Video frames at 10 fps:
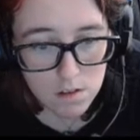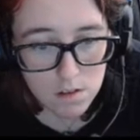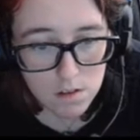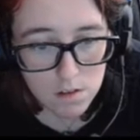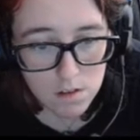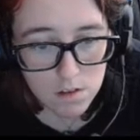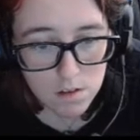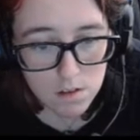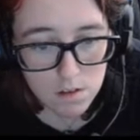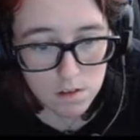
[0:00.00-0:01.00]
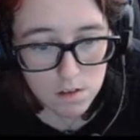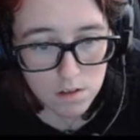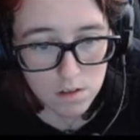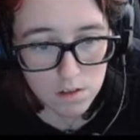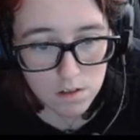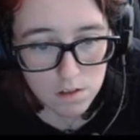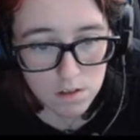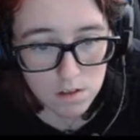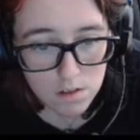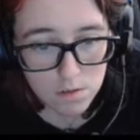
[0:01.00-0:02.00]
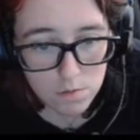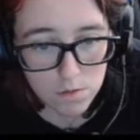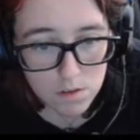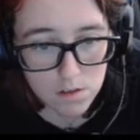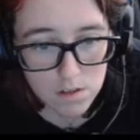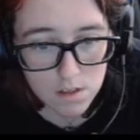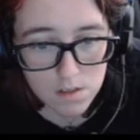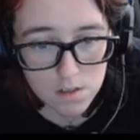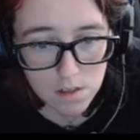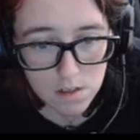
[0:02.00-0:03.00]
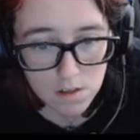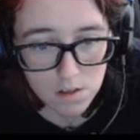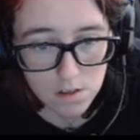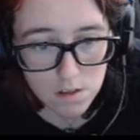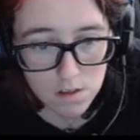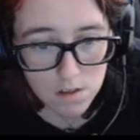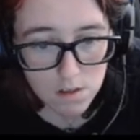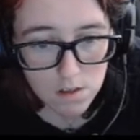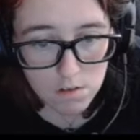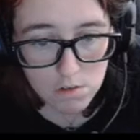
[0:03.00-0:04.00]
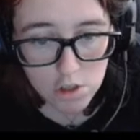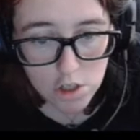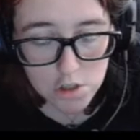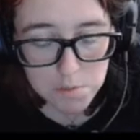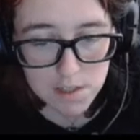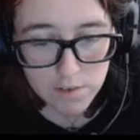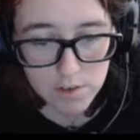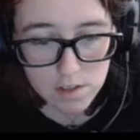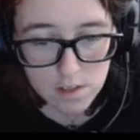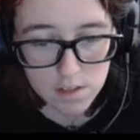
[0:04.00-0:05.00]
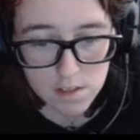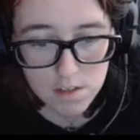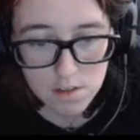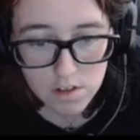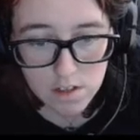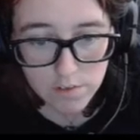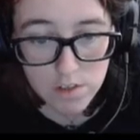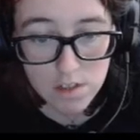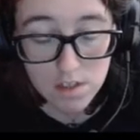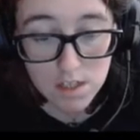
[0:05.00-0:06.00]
uh, 160. Should also be a difference of 60. So the difference